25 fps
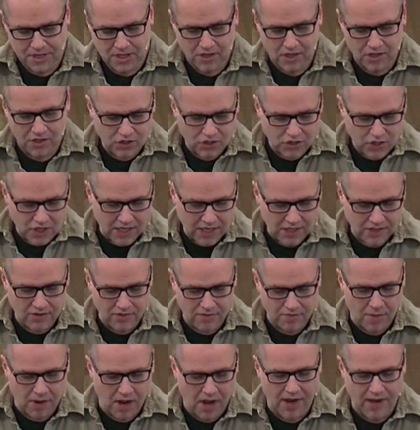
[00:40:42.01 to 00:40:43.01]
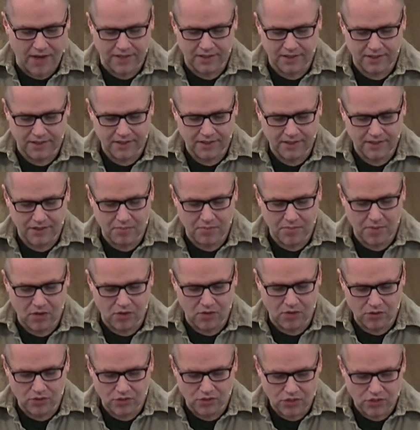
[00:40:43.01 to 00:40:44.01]
a change of mind about
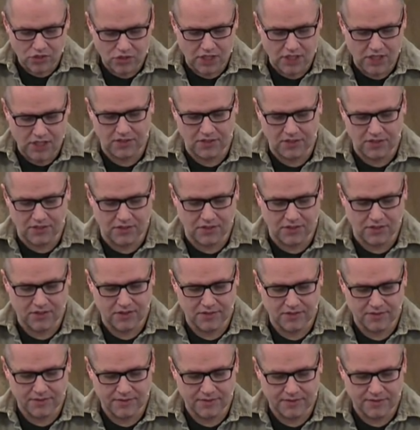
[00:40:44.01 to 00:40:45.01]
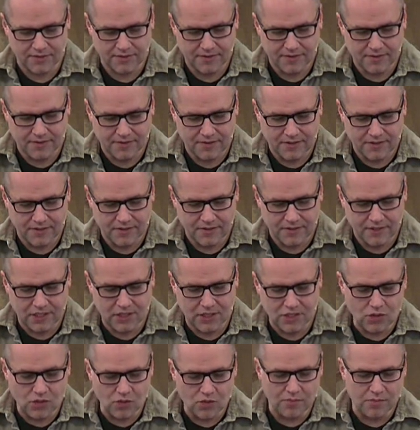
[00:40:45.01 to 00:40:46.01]
Jesus, that
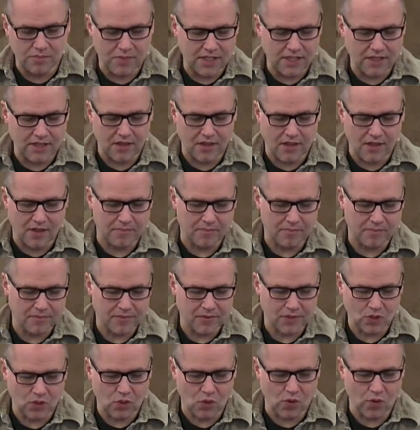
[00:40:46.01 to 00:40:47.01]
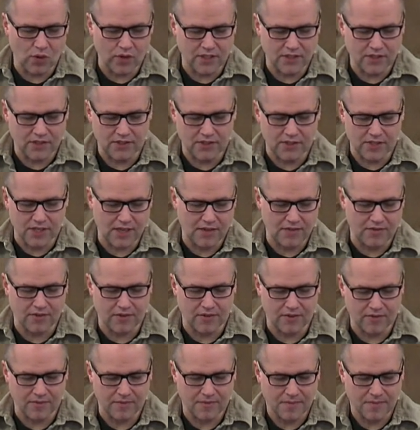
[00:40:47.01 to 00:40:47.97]
you would become Lord and Savior.